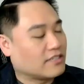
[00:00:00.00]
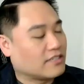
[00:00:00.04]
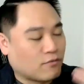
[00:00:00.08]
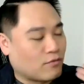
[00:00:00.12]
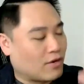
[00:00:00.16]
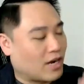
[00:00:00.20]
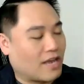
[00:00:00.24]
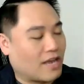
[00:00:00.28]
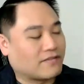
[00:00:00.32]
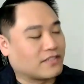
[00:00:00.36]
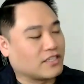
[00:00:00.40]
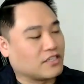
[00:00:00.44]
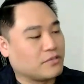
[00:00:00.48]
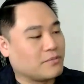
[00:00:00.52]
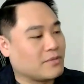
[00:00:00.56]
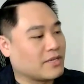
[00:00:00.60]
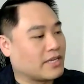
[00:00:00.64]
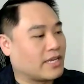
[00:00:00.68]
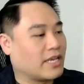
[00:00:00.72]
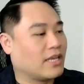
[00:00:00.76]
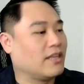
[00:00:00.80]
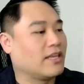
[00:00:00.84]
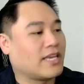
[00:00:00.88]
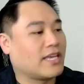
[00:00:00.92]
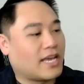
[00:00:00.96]
from what I've seen, you've been
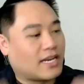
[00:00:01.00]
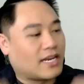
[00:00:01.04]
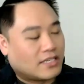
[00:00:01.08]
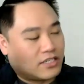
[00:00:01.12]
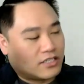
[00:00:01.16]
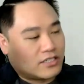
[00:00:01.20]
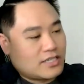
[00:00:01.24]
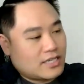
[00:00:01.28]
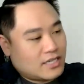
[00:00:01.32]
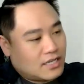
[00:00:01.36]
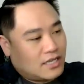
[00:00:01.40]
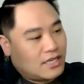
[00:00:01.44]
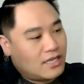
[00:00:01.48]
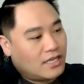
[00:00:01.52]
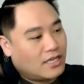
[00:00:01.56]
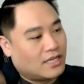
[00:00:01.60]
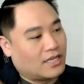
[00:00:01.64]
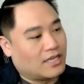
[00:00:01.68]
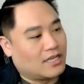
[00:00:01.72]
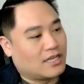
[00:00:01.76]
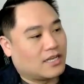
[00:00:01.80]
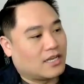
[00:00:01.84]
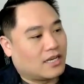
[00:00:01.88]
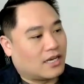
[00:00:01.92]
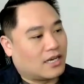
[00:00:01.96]
killing it at such like a
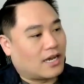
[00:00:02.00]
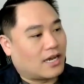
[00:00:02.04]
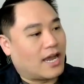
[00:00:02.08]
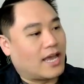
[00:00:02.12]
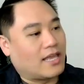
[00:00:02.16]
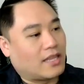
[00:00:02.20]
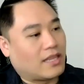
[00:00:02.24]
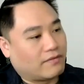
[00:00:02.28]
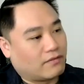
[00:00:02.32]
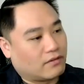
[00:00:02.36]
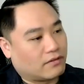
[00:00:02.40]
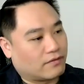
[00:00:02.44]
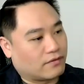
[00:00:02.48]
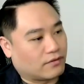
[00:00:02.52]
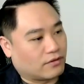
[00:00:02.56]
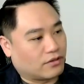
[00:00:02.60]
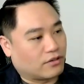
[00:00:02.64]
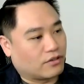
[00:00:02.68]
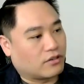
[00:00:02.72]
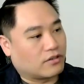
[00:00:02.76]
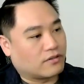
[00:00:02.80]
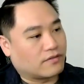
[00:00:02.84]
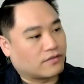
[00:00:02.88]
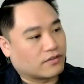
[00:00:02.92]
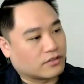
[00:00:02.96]
high level
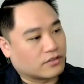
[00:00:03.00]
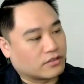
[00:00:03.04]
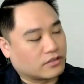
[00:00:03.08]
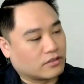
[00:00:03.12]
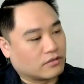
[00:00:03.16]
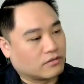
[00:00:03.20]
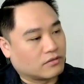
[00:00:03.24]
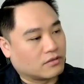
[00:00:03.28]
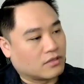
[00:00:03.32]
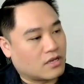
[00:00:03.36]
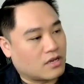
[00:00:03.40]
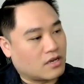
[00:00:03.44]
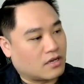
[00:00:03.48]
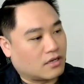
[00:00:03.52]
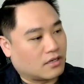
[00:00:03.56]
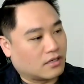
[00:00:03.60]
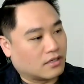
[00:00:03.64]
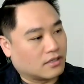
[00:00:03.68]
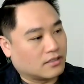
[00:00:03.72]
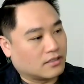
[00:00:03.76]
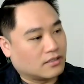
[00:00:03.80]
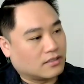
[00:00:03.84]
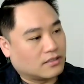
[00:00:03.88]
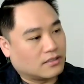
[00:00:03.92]
for so long.